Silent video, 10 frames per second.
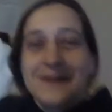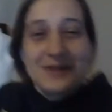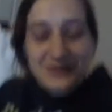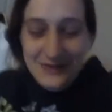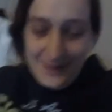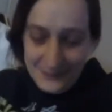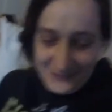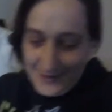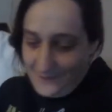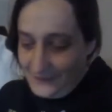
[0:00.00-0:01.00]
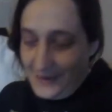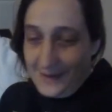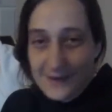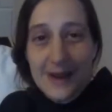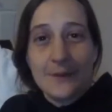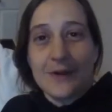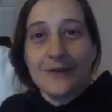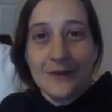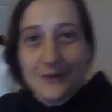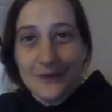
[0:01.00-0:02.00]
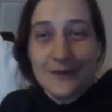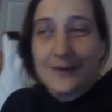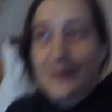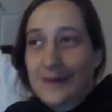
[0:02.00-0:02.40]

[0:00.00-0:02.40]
Number 7 thing that I want to learn,